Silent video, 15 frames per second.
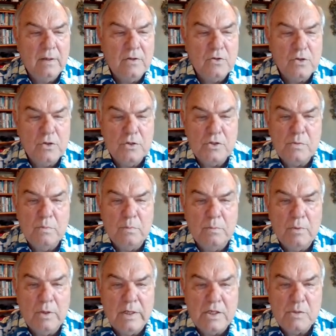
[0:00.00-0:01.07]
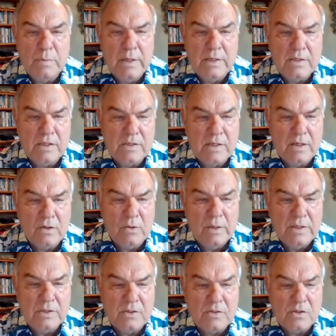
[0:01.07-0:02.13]
true marine species
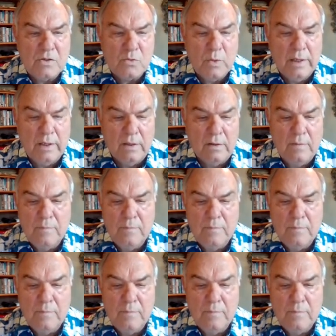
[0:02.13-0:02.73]
increases as well.